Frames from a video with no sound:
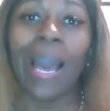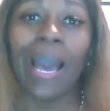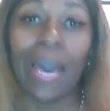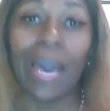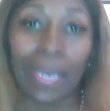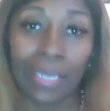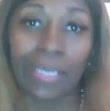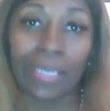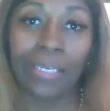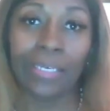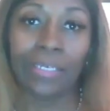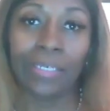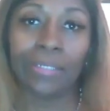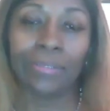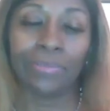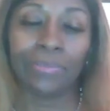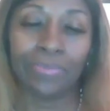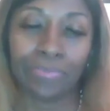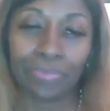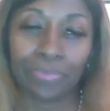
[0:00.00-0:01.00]
Out of
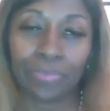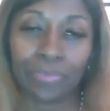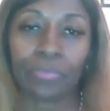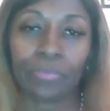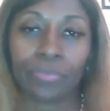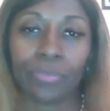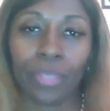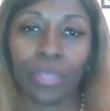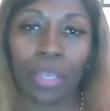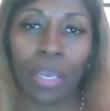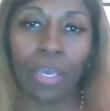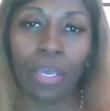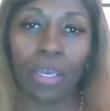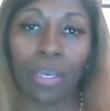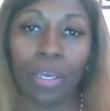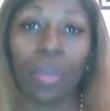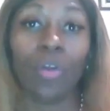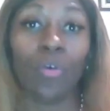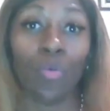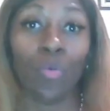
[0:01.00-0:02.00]
here.
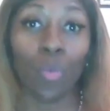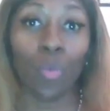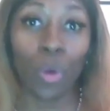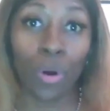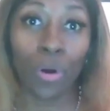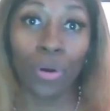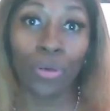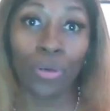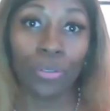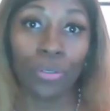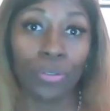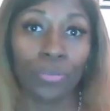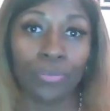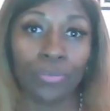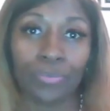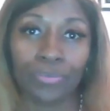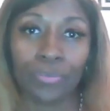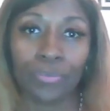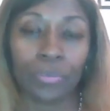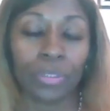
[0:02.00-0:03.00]
Word.
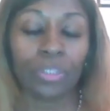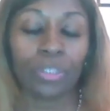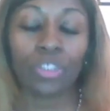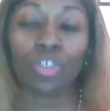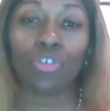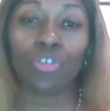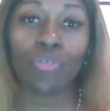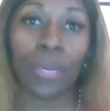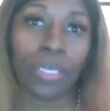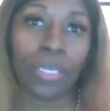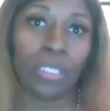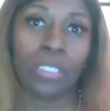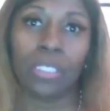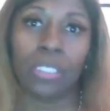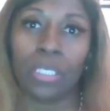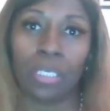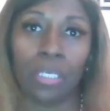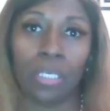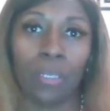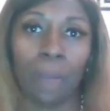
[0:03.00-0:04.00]
It's
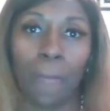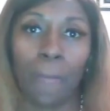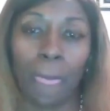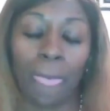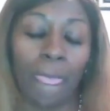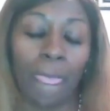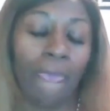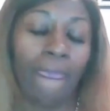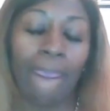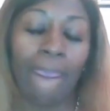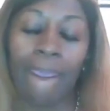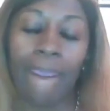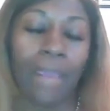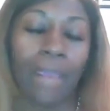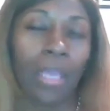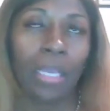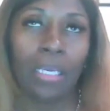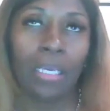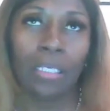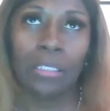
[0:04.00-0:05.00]
crazy.
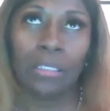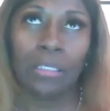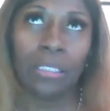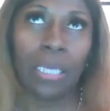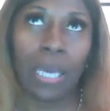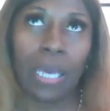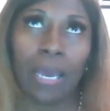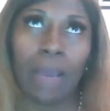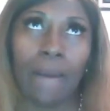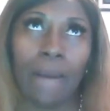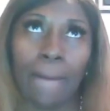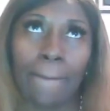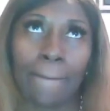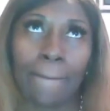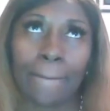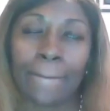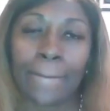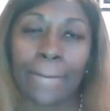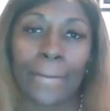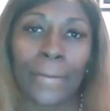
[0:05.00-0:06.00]
Nah.
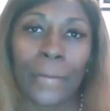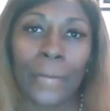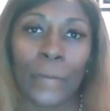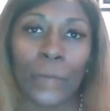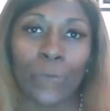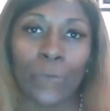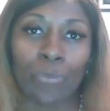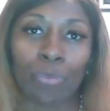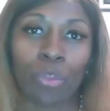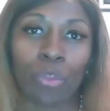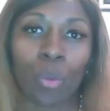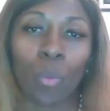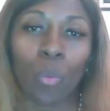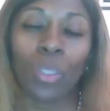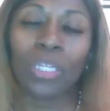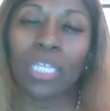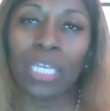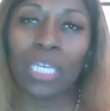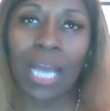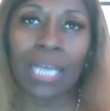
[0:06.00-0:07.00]

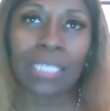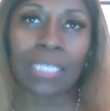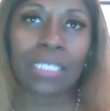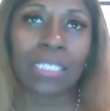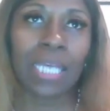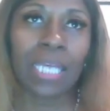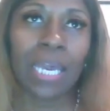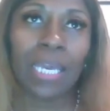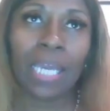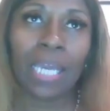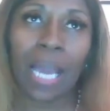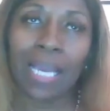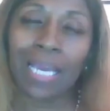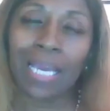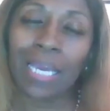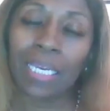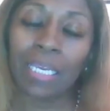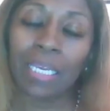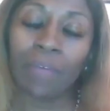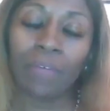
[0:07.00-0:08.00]
One thing I could say, I
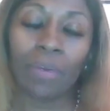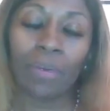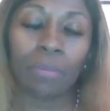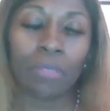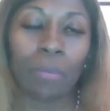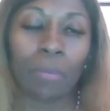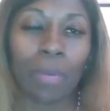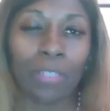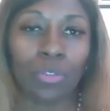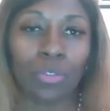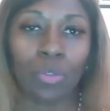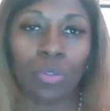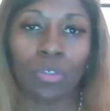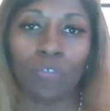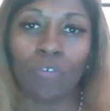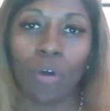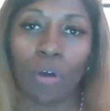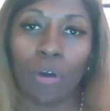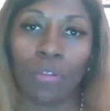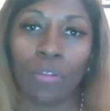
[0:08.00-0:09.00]
got to give it up to my daughter
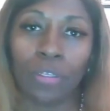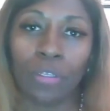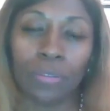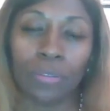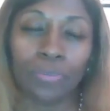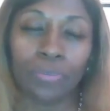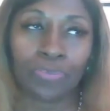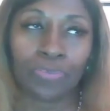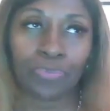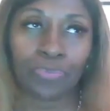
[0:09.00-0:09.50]
father.